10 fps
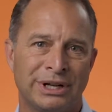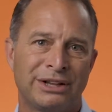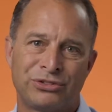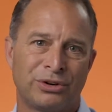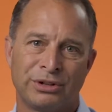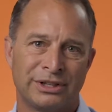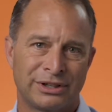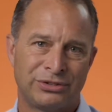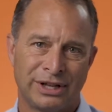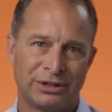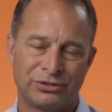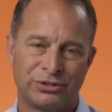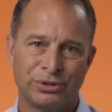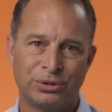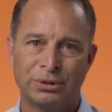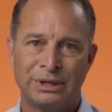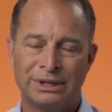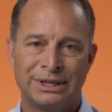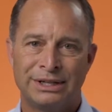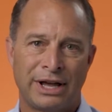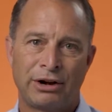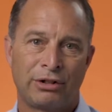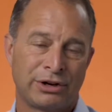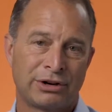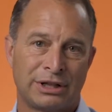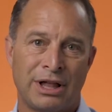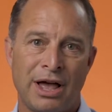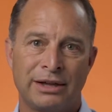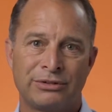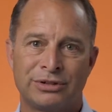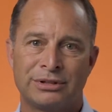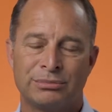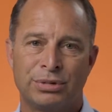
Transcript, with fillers: and that certainly extends to not only our clients,